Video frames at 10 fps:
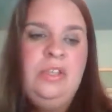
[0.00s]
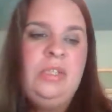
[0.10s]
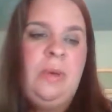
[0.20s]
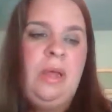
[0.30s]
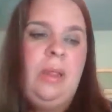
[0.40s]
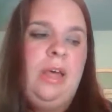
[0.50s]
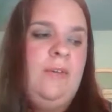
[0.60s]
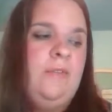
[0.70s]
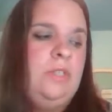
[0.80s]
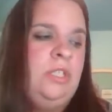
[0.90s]
So I
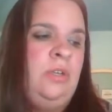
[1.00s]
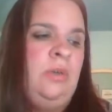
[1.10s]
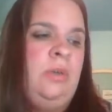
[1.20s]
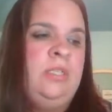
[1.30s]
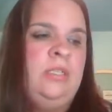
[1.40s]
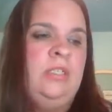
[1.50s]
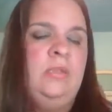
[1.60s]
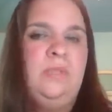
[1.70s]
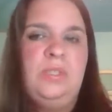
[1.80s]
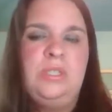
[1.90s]
love to listen
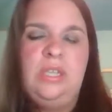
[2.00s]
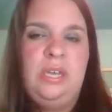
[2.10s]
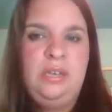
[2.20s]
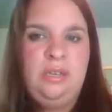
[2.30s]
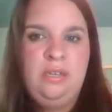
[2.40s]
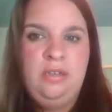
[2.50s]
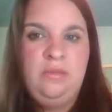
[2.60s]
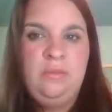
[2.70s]
to music,